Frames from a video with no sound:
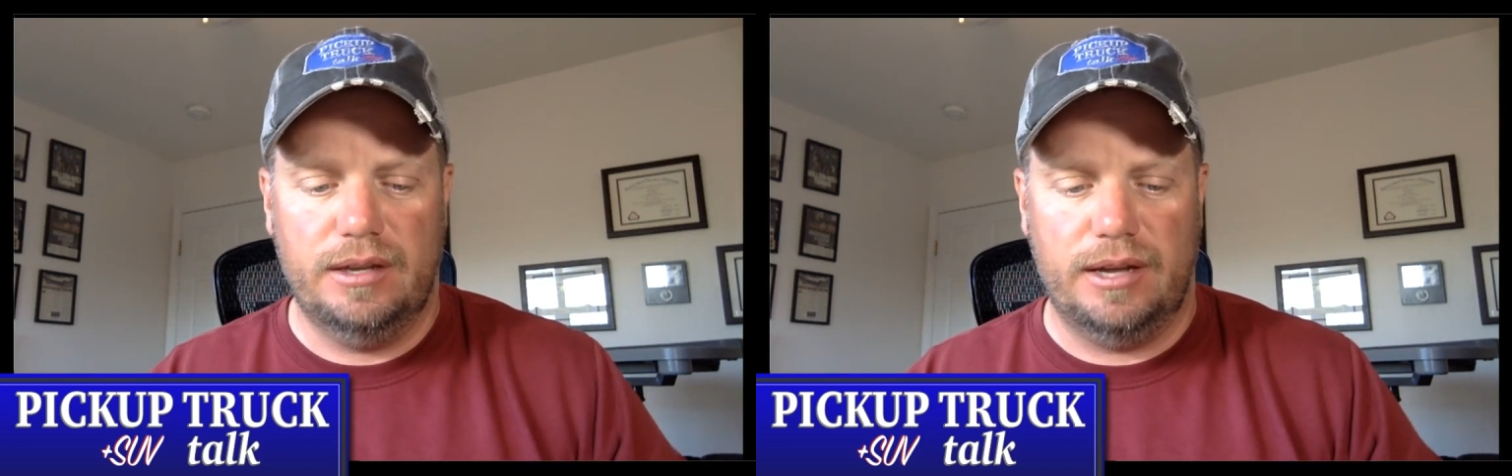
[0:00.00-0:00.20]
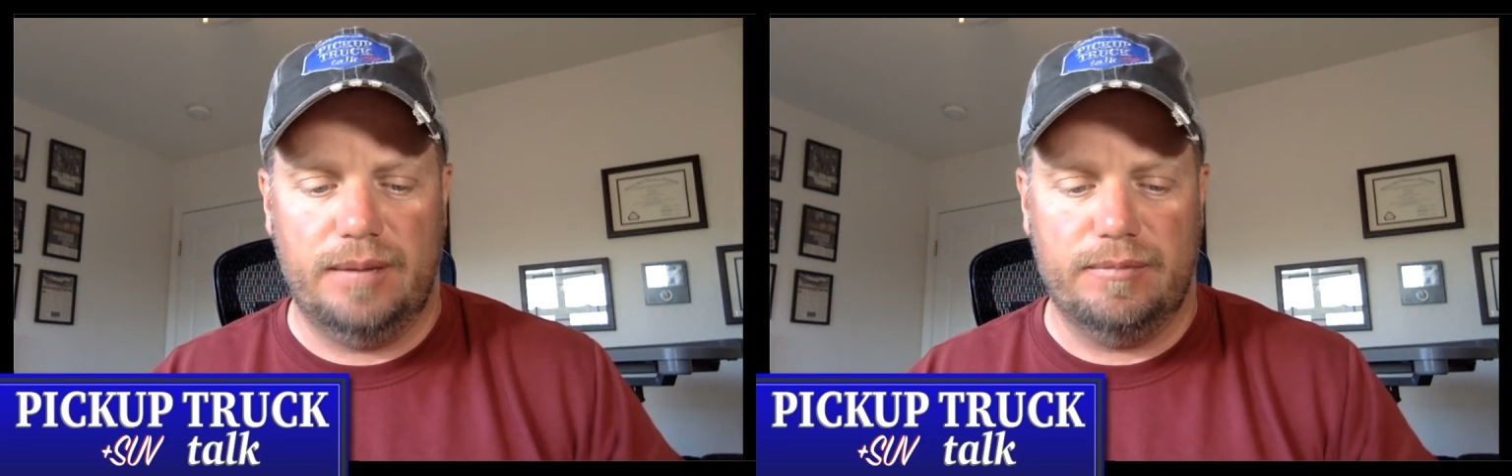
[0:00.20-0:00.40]

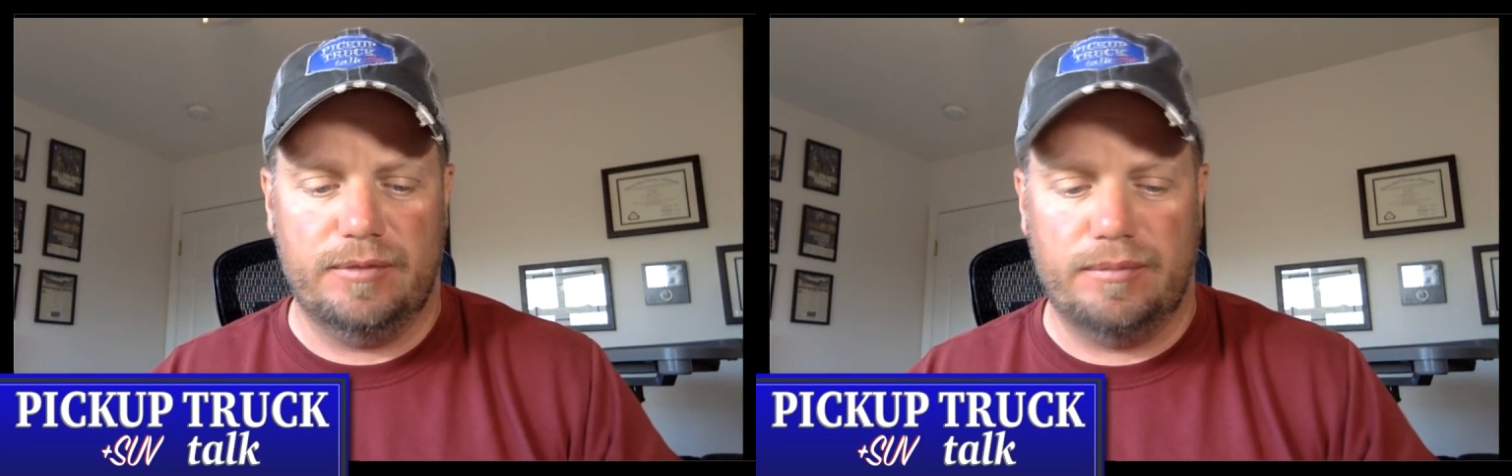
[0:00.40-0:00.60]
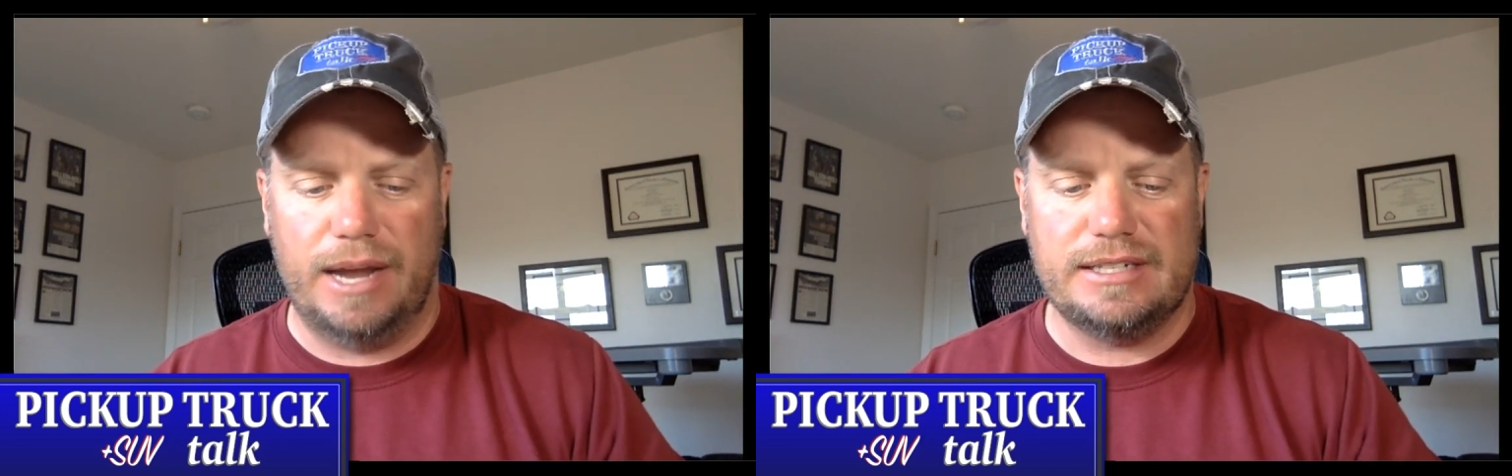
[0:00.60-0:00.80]

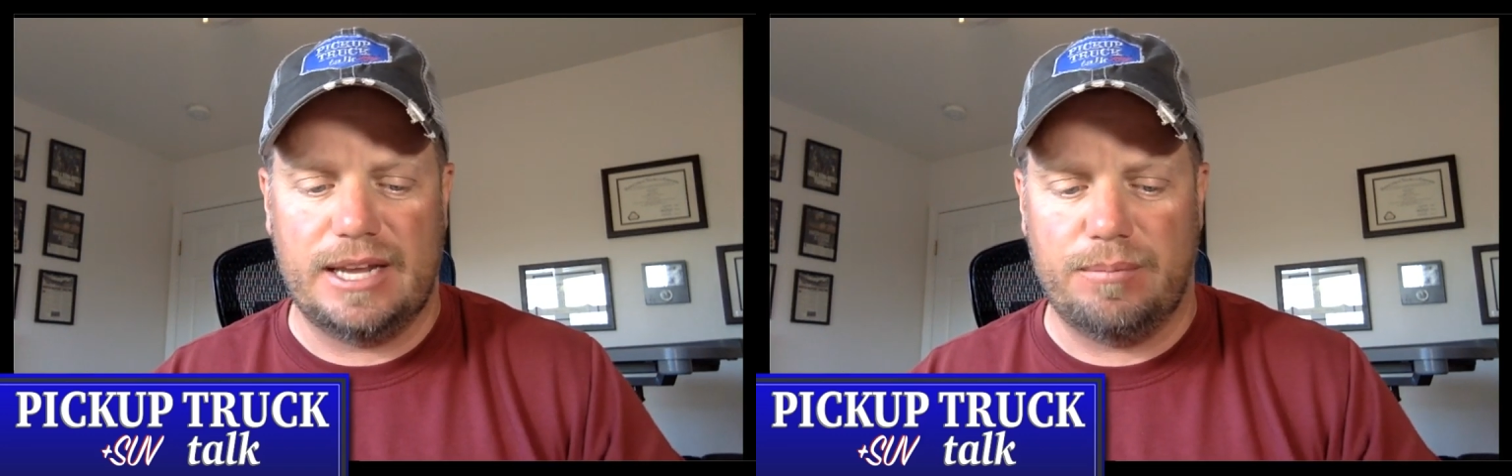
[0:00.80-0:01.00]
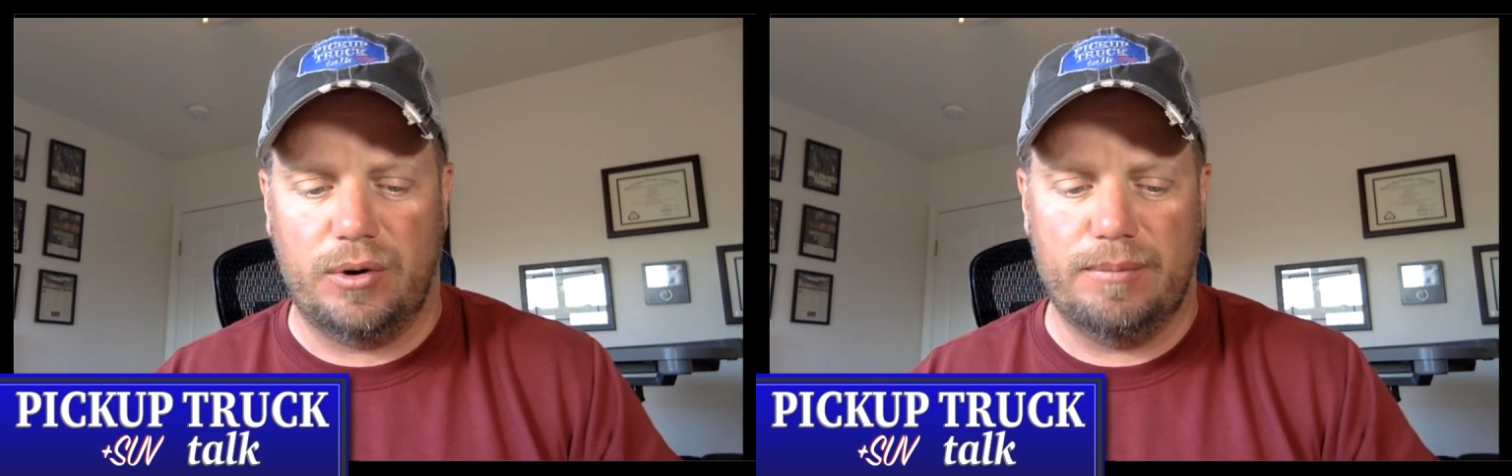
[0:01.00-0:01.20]
From my
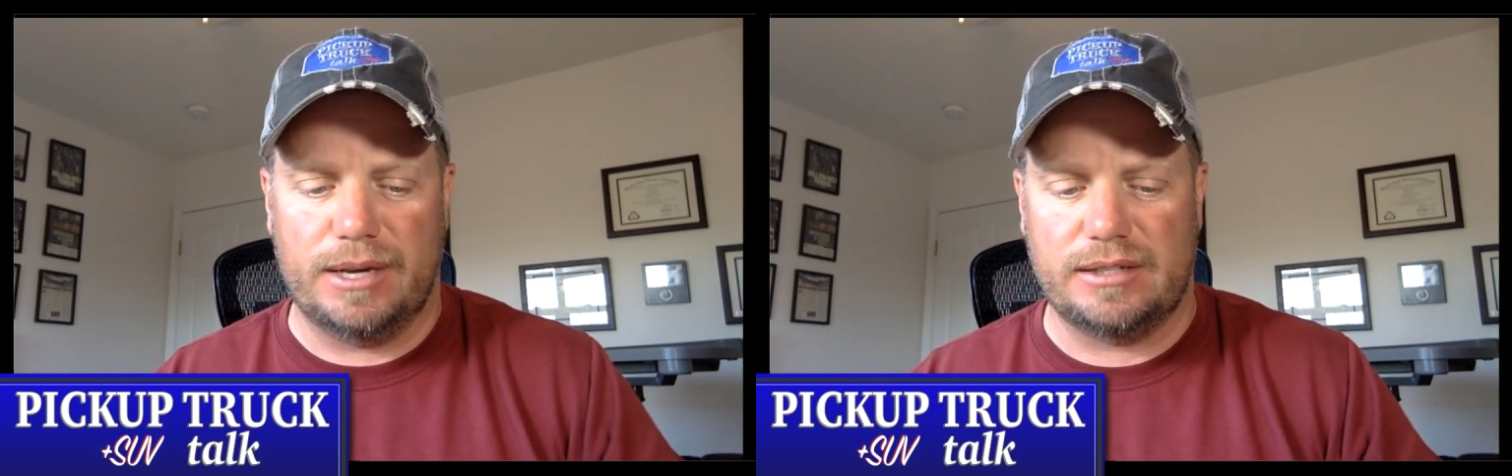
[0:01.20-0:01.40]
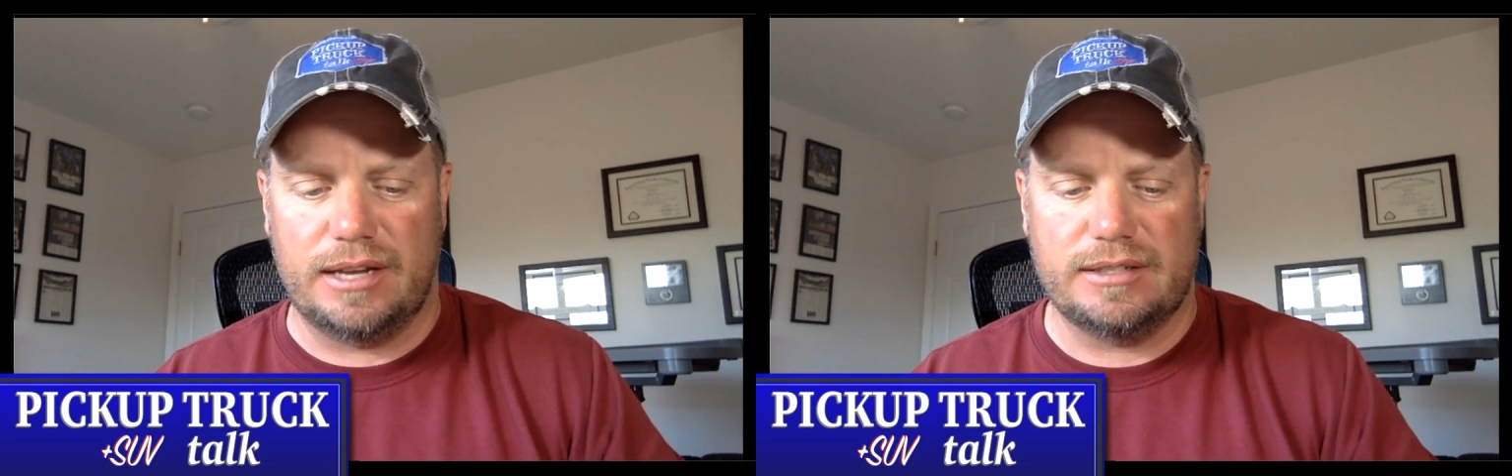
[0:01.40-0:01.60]
standpoint, it
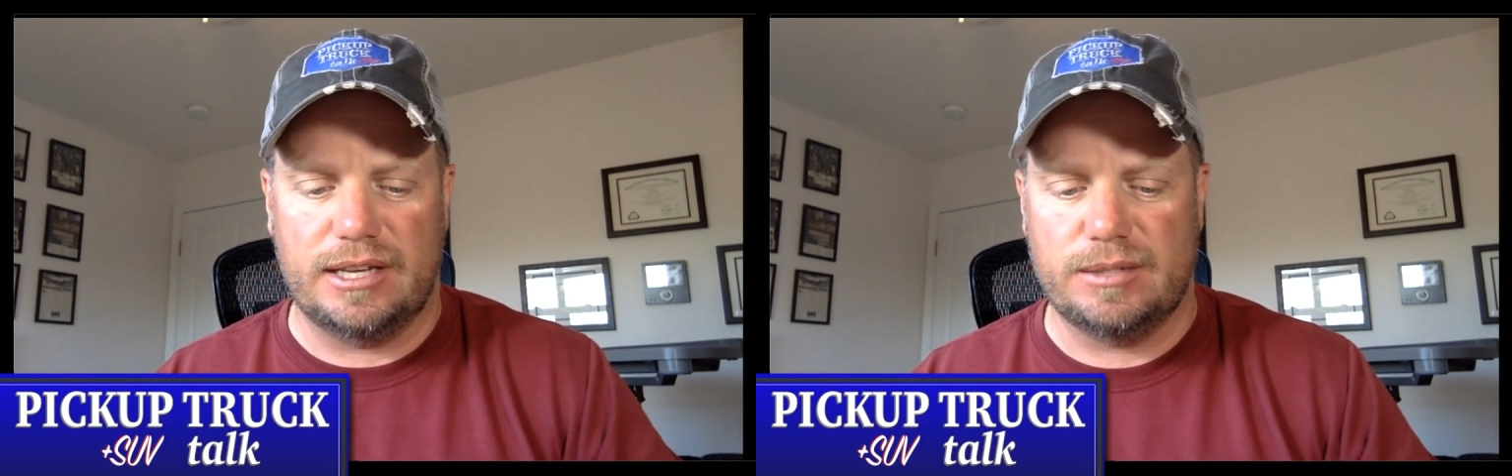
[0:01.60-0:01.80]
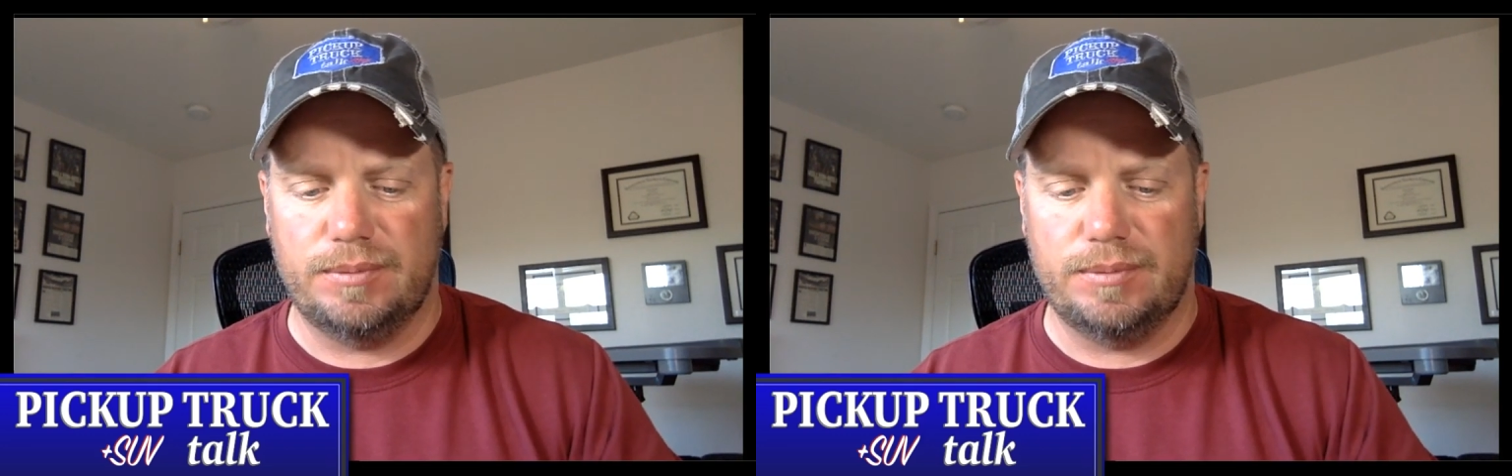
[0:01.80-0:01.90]
makes a lot of sense,